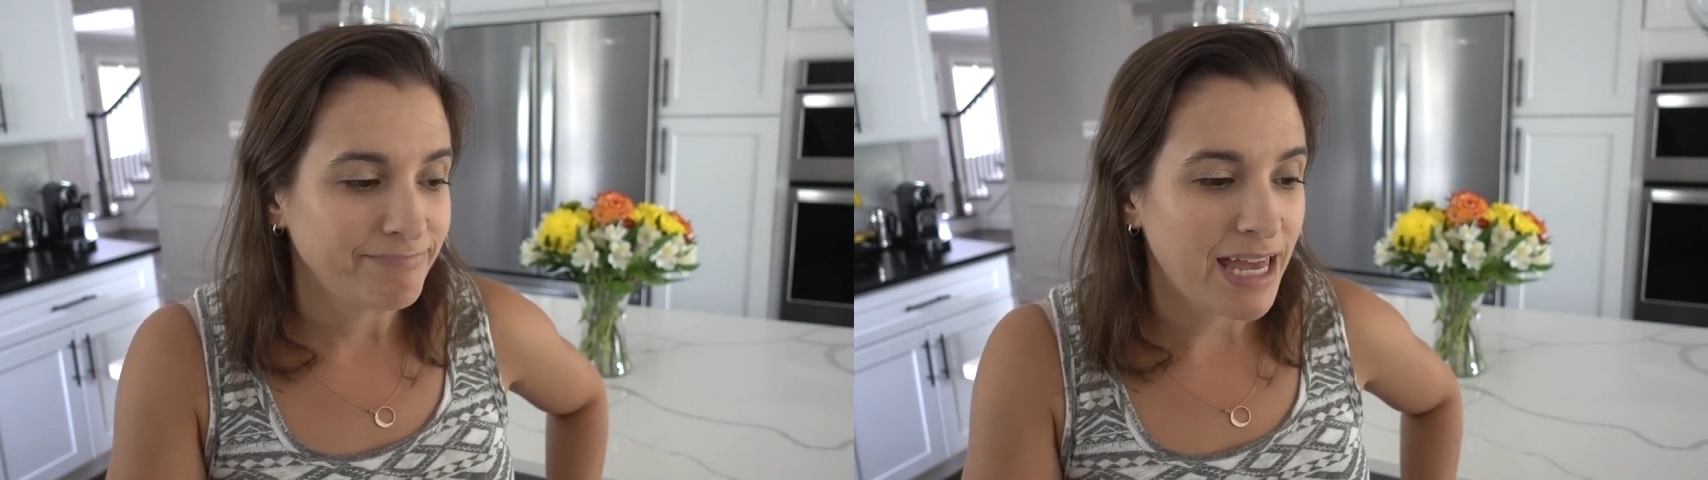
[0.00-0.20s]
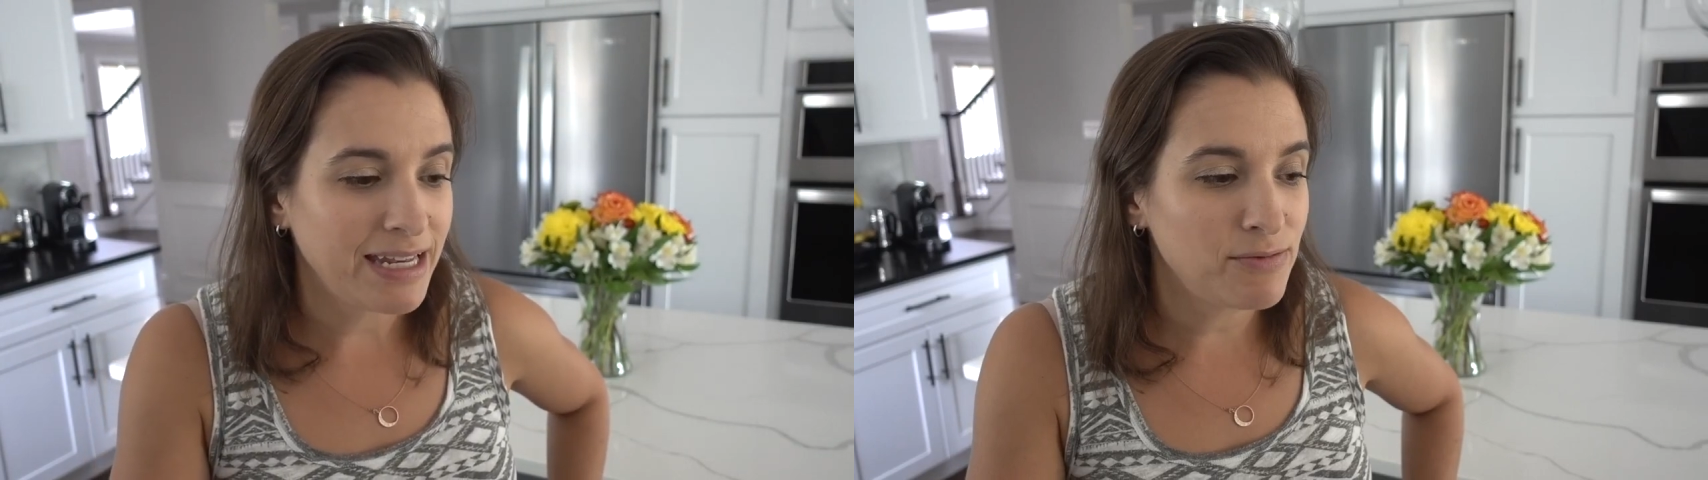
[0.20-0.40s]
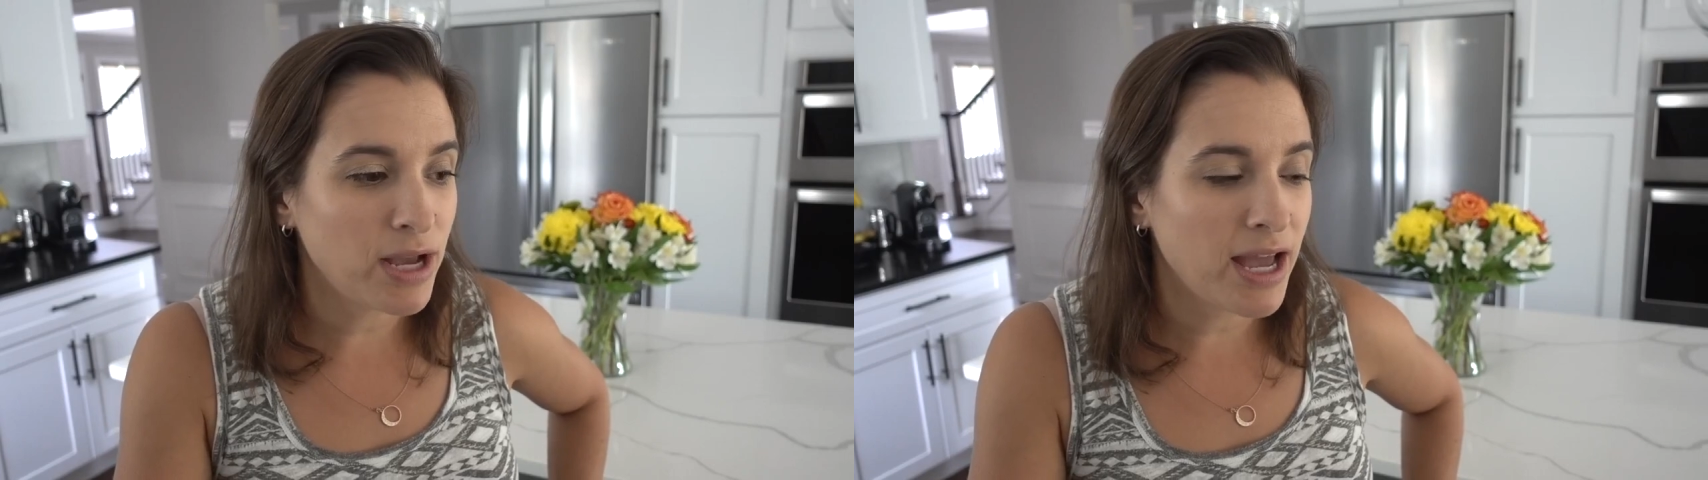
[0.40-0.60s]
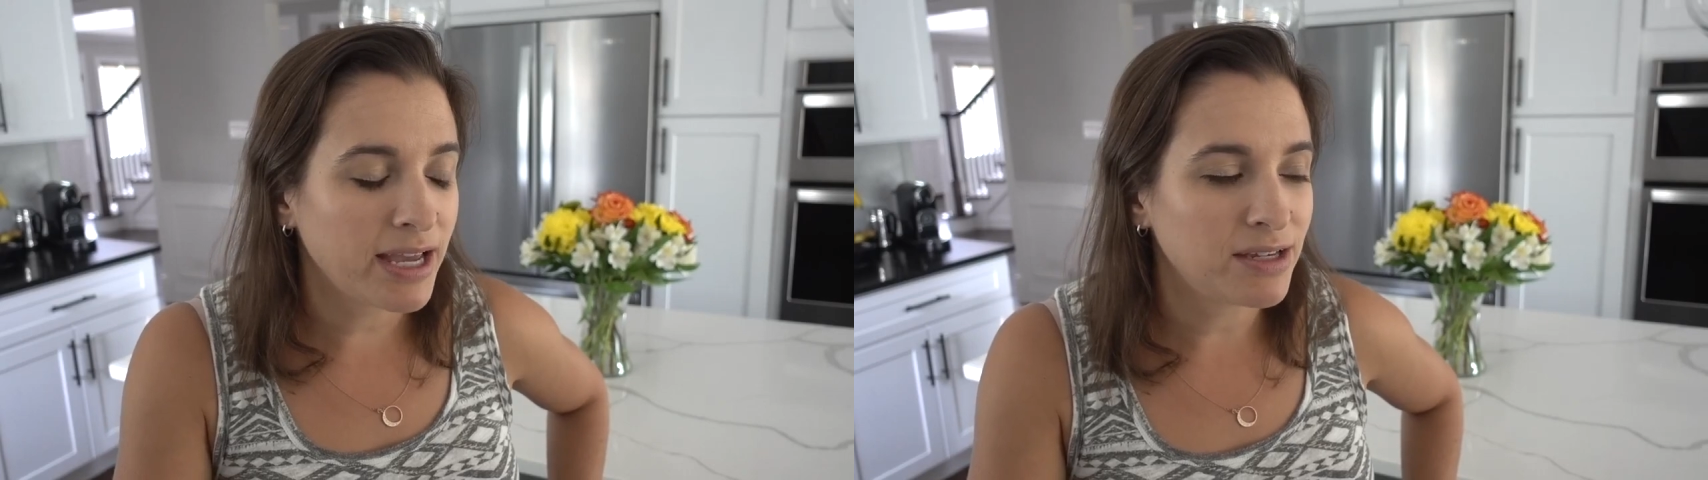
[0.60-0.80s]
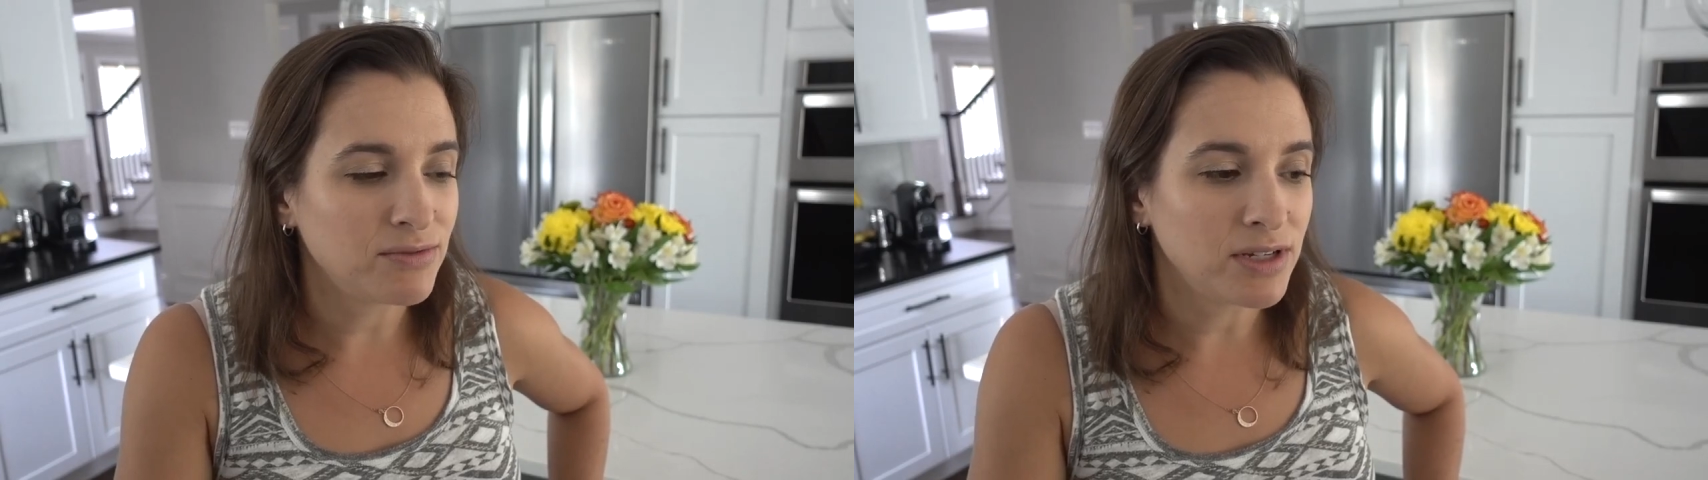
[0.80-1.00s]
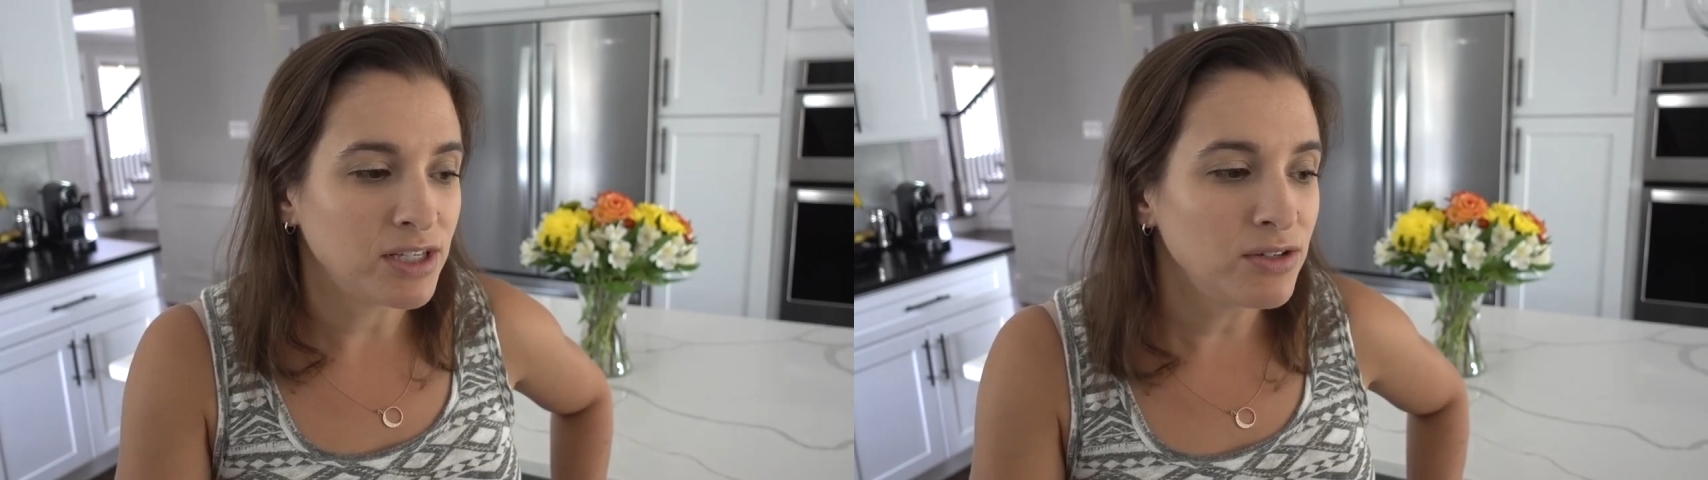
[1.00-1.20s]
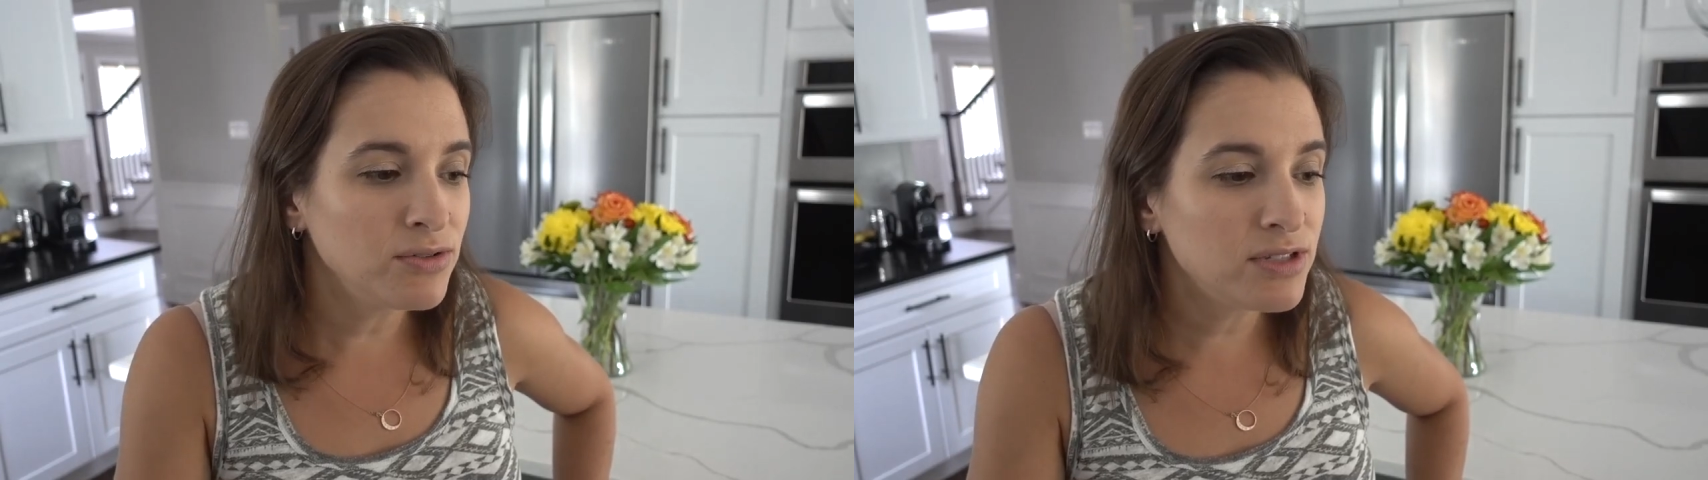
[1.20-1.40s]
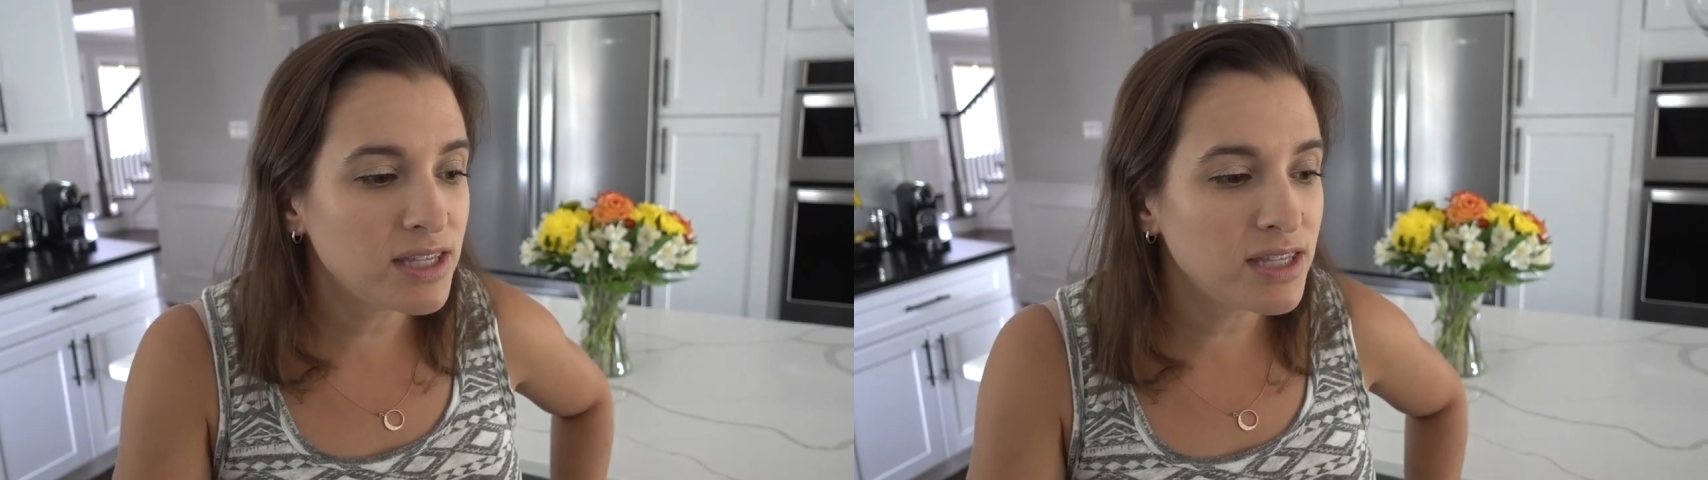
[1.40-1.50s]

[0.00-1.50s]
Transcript: any way I can reuse